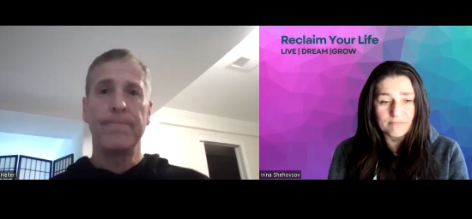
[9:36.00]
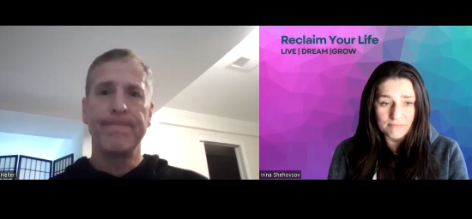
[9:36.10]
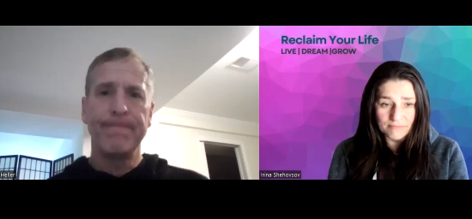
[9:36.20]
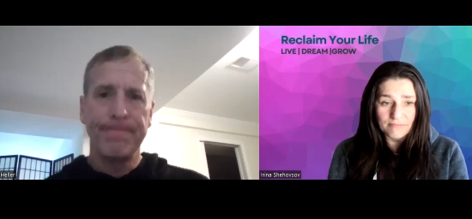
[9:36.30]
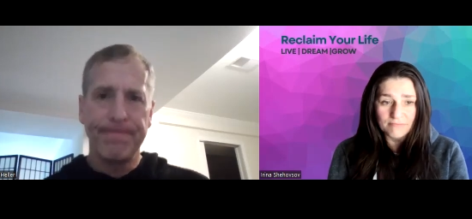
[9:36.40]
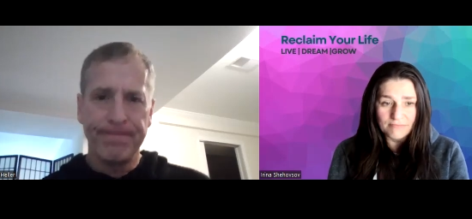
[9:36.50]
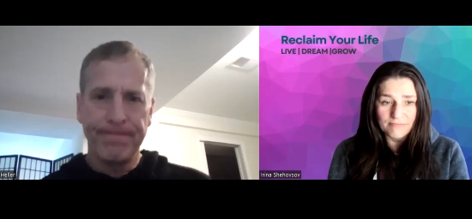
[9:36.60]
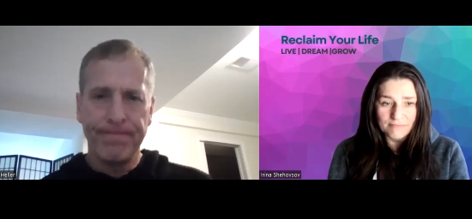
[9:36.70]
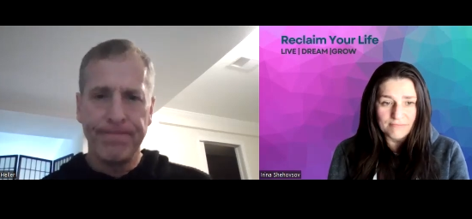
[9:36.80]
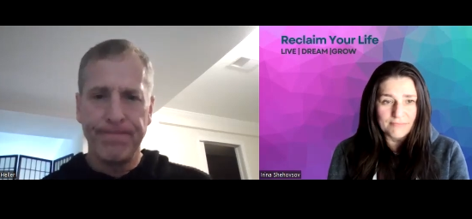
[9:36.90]
Speaker 1: I think
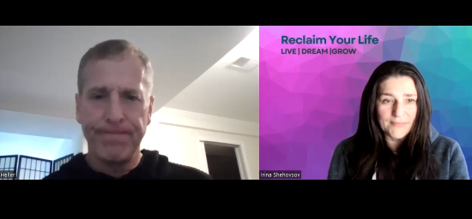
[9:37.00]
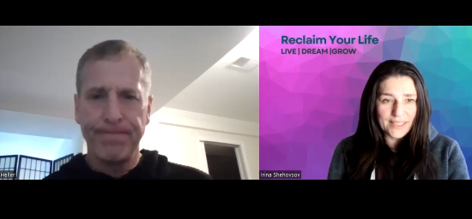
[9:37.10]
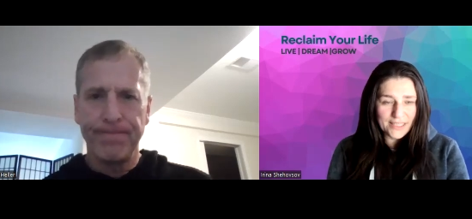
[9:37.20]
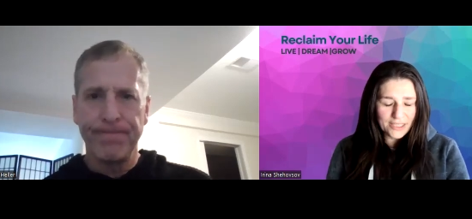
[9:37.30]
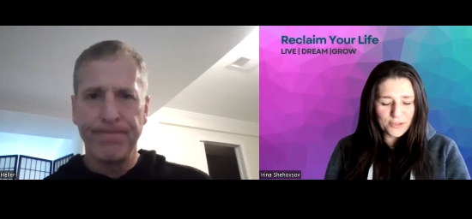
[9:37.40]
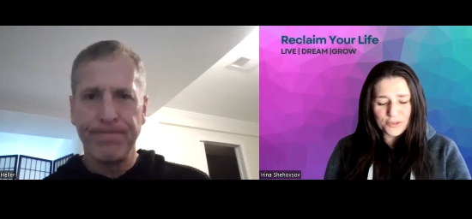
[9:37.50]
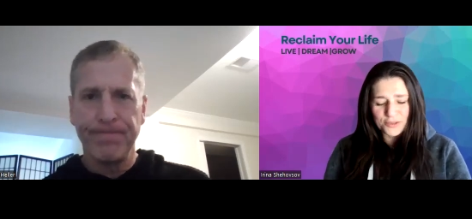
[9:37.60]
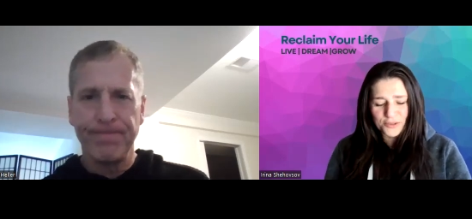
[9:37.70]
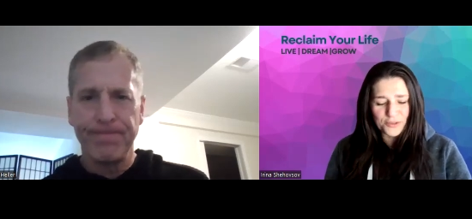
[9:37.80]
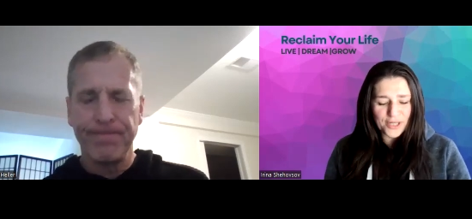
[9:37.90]
you're so right on
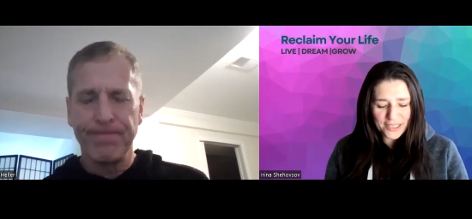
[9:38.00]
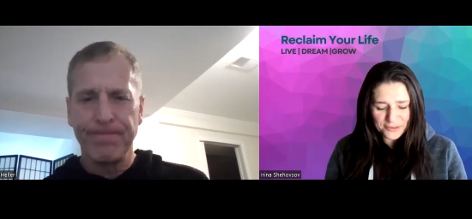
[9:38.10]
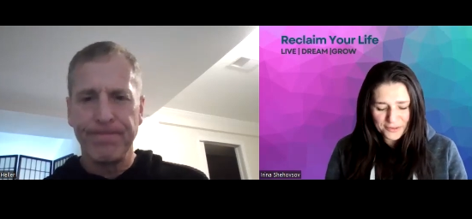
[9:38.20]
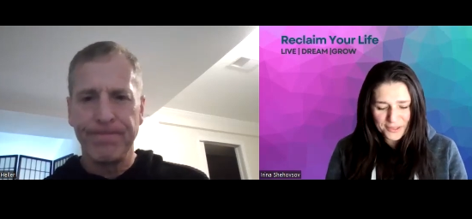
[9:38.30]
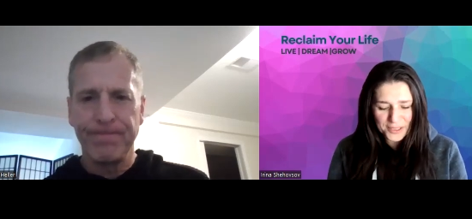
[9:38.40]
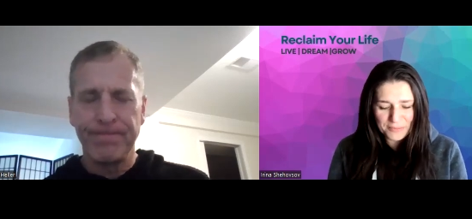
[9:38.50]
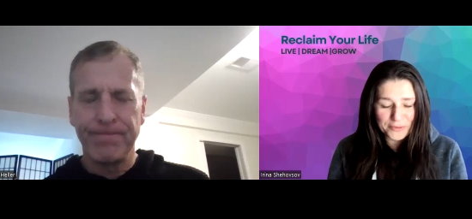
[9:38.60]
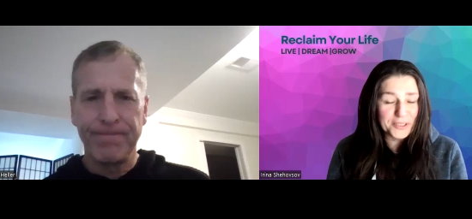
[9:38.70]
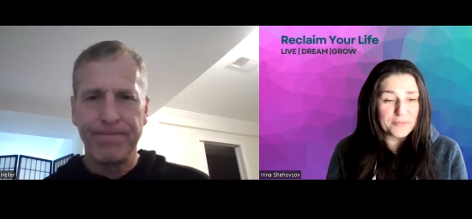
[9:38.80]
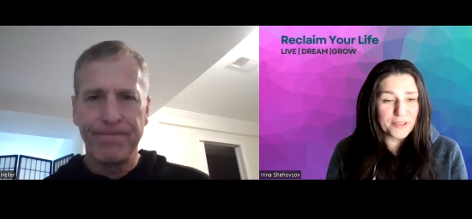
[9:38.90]
that point because they
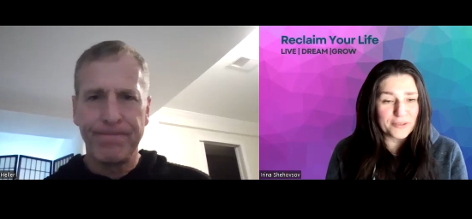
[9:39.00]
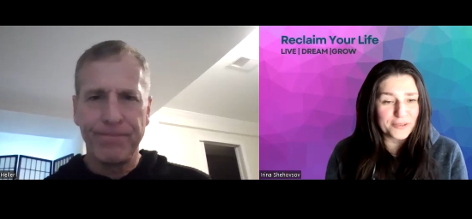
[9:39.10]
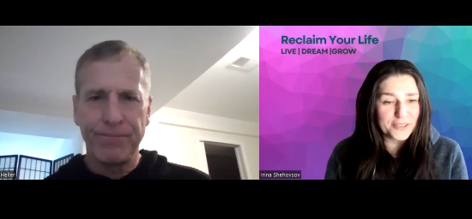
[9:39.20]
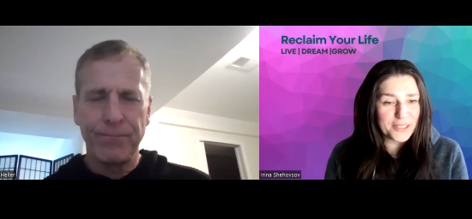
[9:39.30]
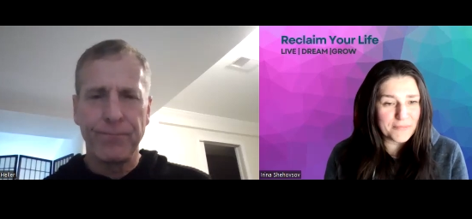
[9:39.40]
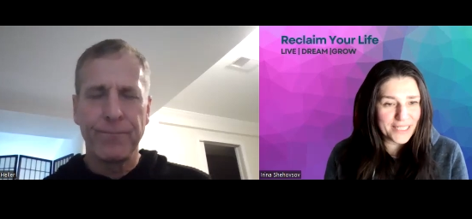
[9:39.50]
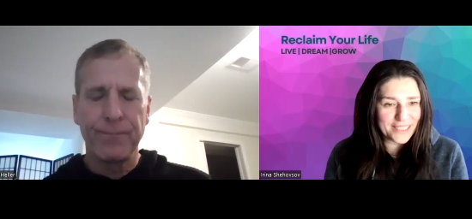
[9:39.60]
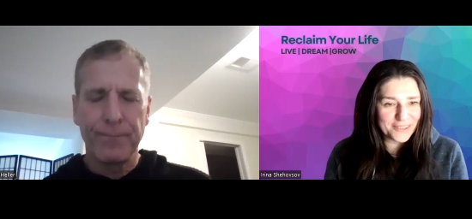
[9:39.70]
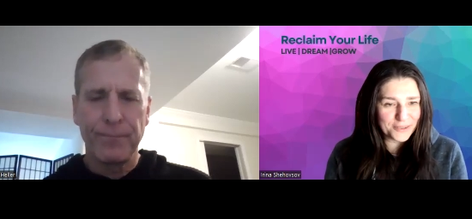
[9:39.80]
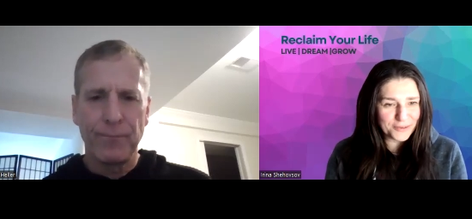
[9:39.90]
make it so easy to
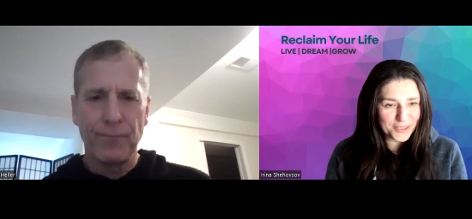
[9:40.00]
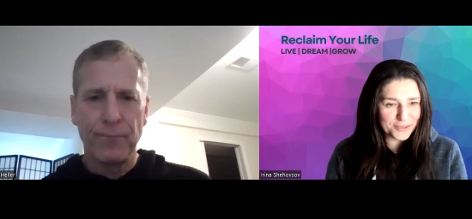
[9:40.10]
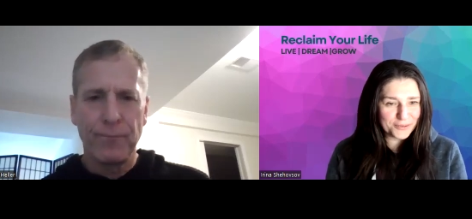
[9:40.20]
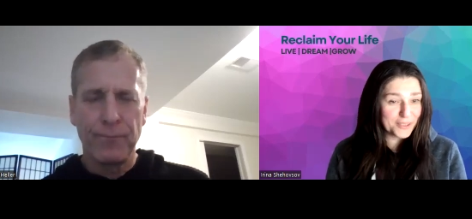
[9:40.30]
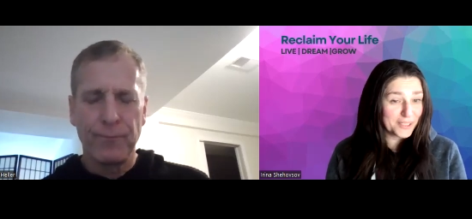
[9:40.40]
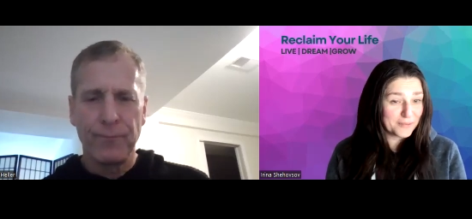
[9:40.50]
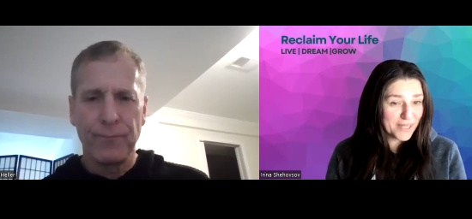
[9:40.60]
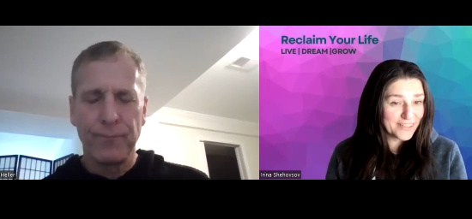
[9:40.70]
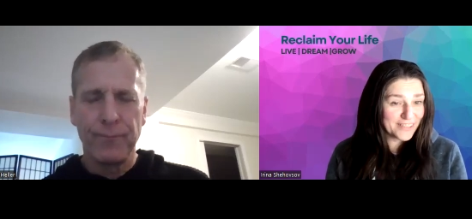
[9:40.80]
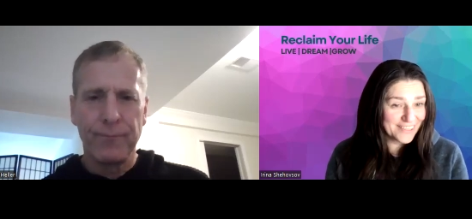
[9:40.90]
get married.
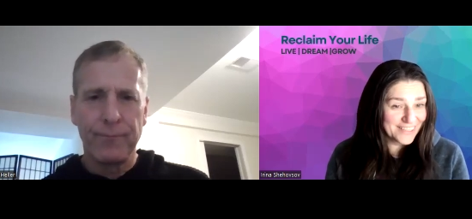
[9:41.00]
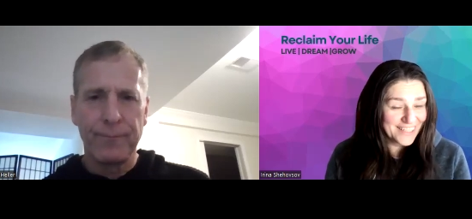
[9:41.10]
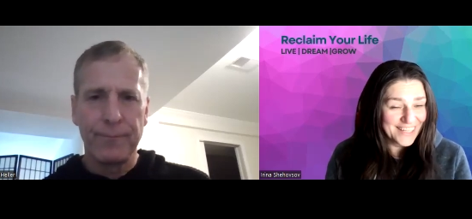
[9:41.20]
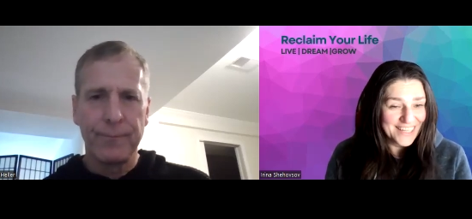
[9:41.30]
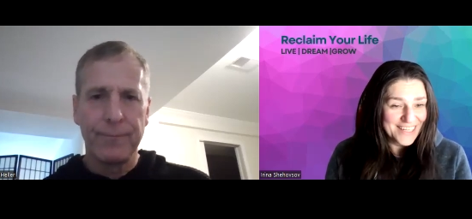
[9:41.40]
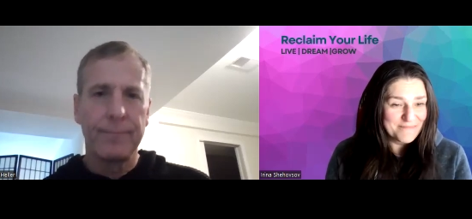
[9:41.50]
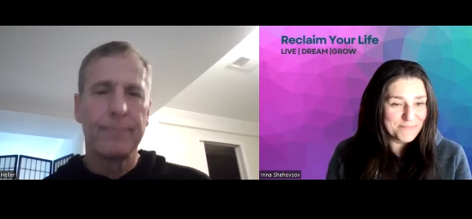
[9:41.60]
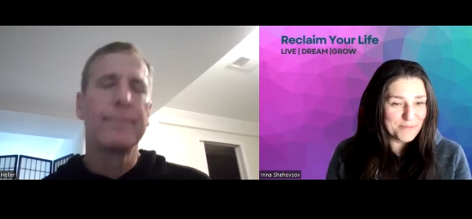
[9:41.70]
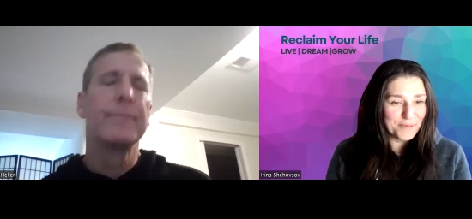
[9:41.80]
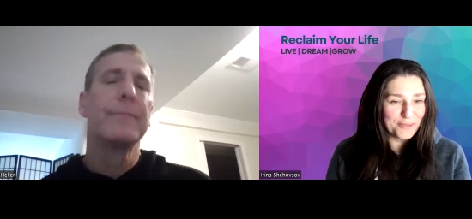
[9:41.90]
People
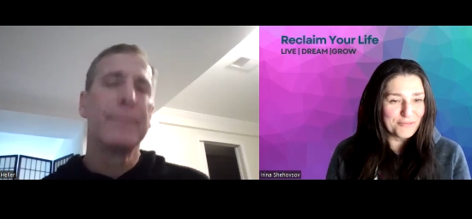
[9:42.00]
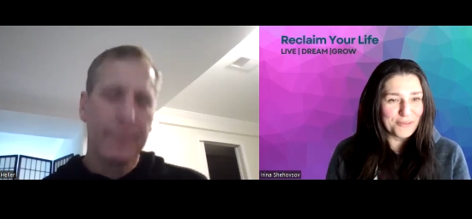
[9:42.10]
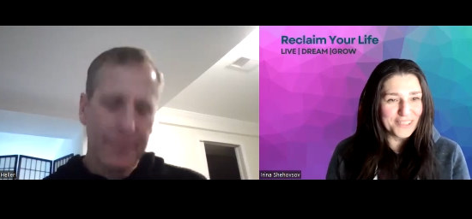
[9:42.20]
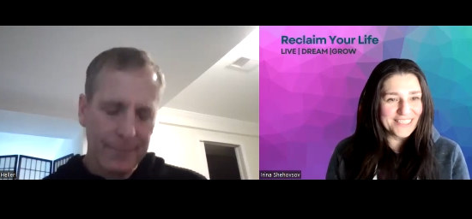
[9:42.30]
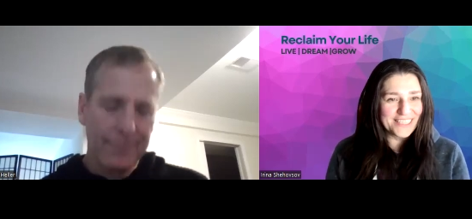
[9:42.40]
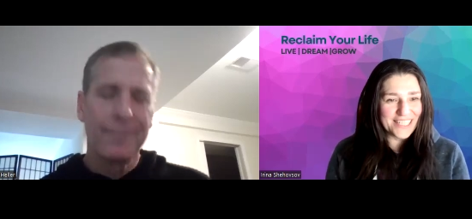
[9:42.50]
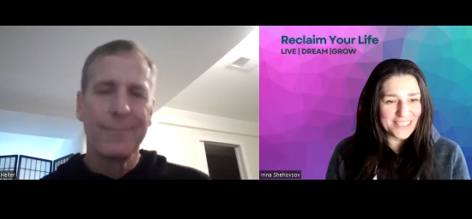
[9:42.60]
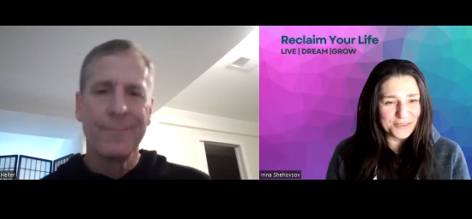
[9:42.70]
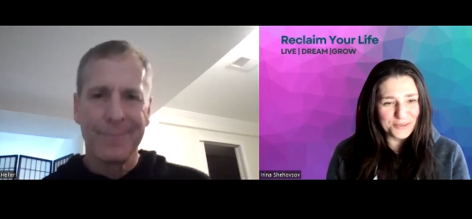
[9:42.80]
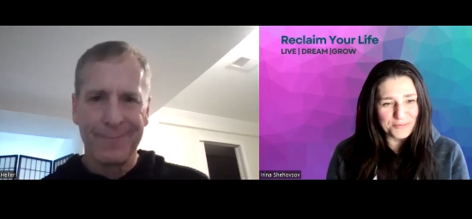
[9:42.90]
falsely assume that it
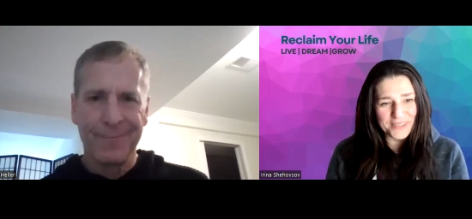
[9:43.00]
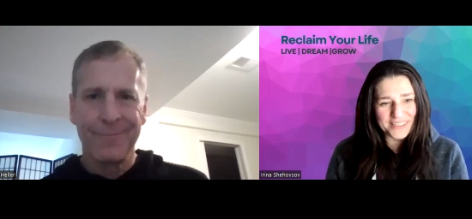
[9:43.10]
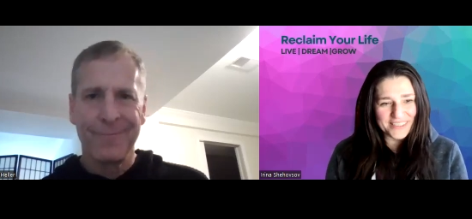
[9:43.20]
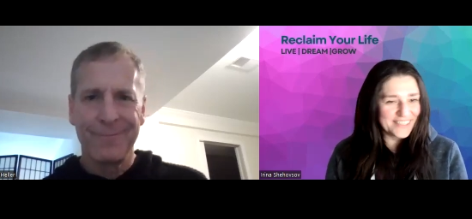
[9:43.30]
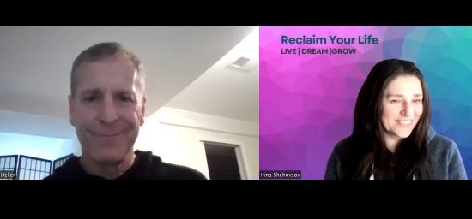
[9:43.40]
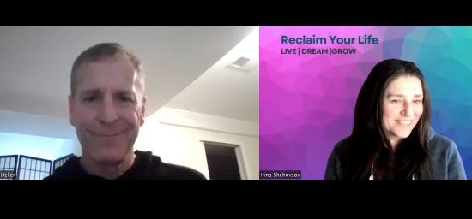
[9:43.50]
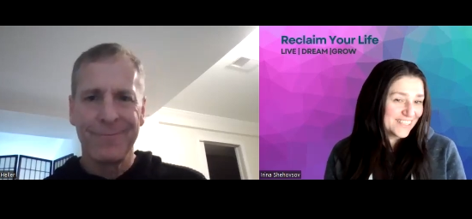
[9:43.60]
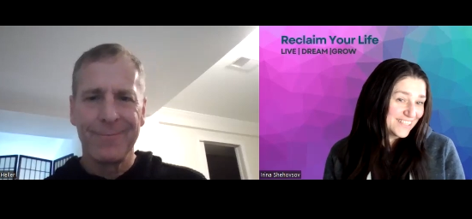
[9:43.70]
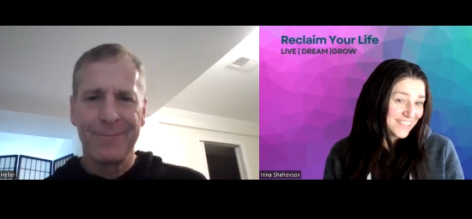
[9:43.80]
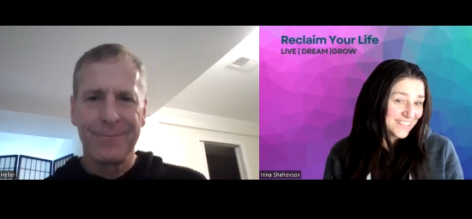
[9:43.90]
is just as easy to
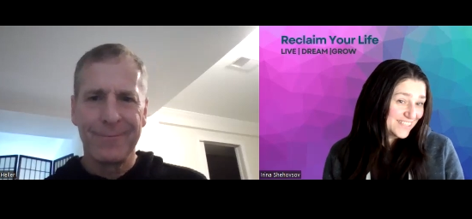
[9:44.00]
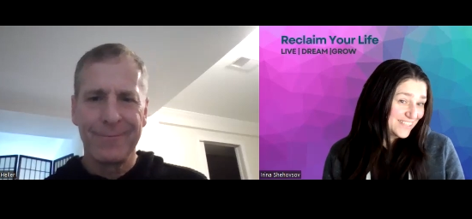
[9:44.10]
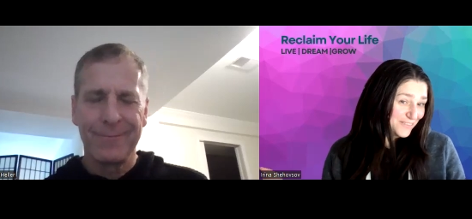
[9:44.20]
get divorced.